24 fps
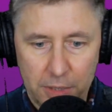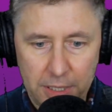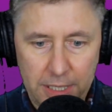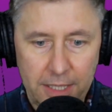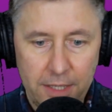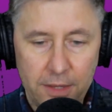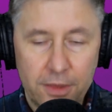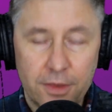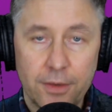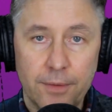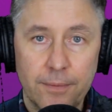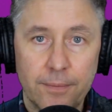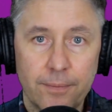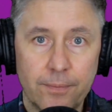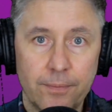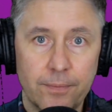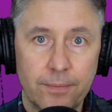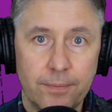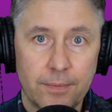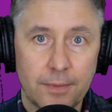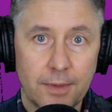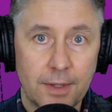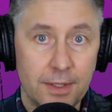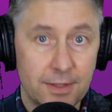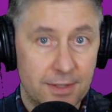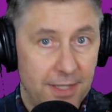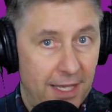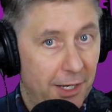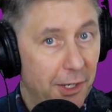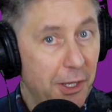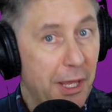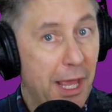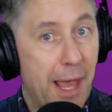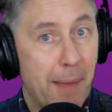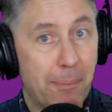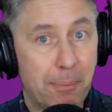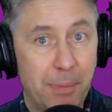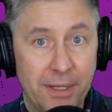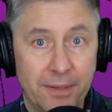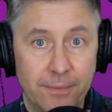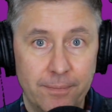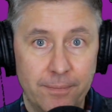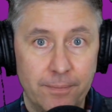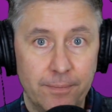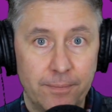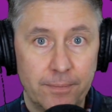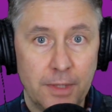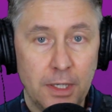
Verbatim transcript: breathe because that'll happen.